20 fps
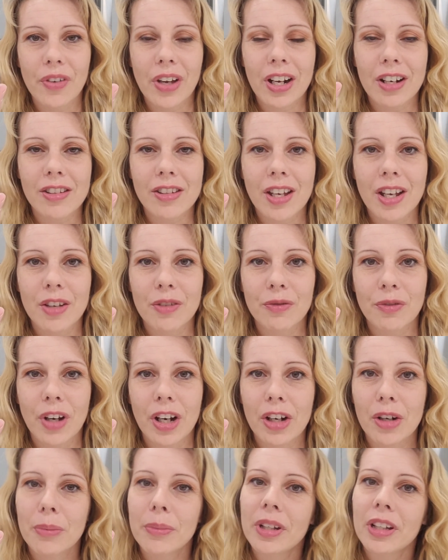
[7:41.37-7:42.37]
out of that
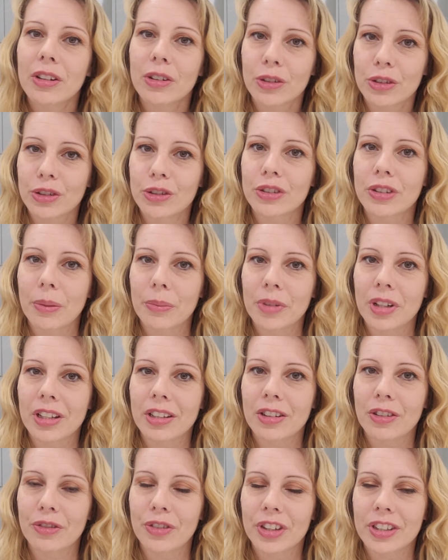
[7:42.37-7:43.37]
environment or do
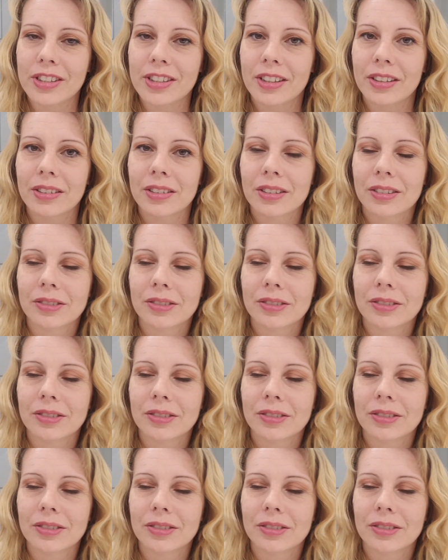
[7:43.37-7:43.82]
something to fix it.